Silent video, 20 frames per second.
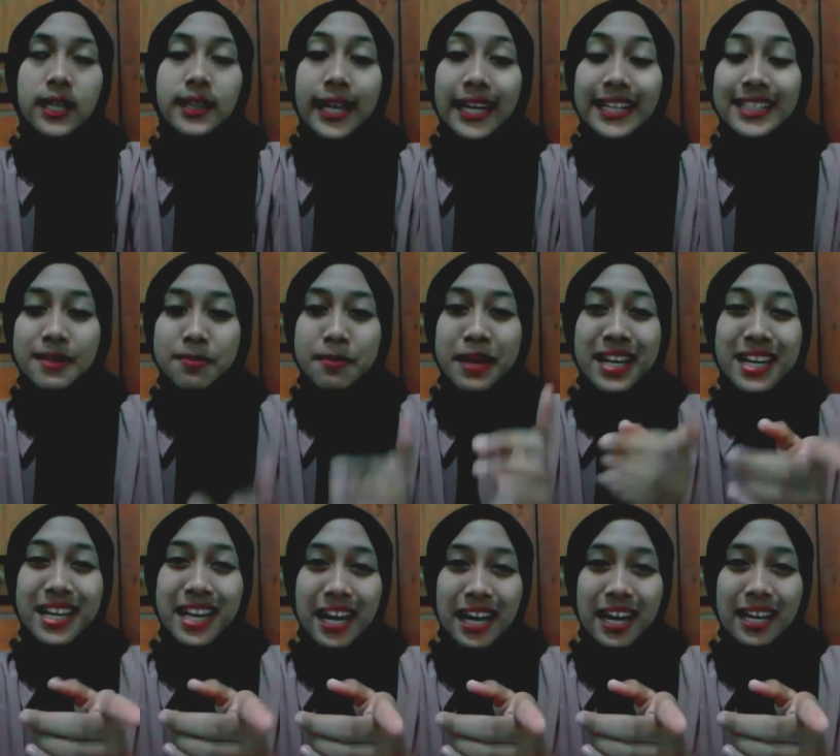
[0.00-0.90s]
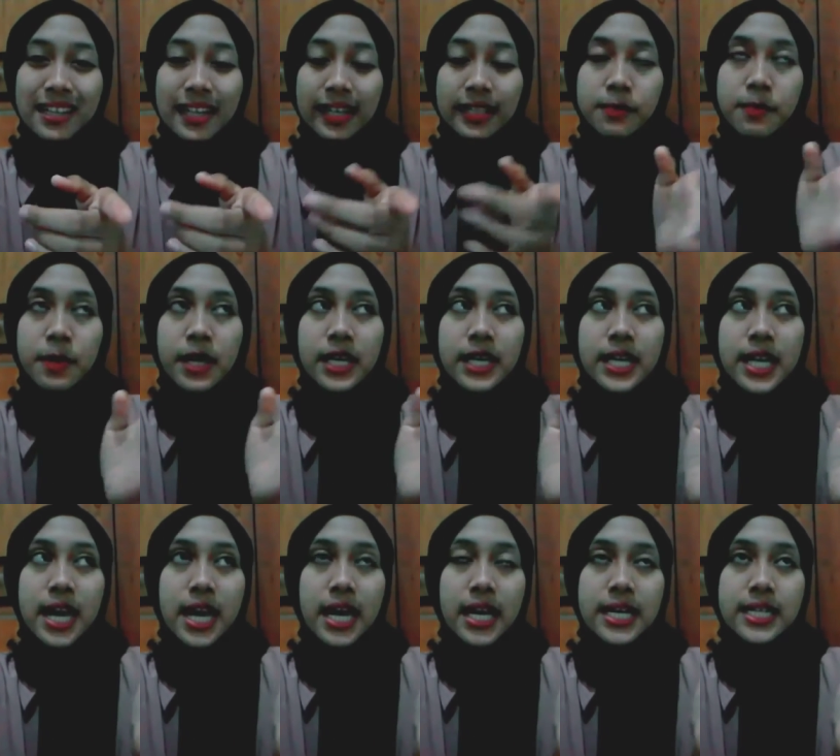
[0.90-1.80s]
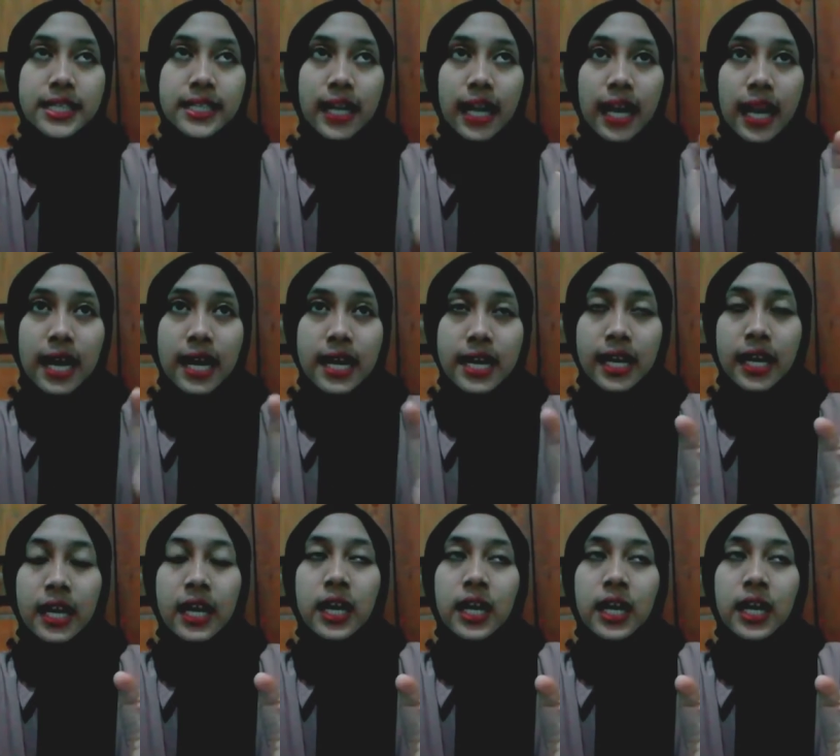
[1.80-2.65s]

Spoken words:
text media. Text media is like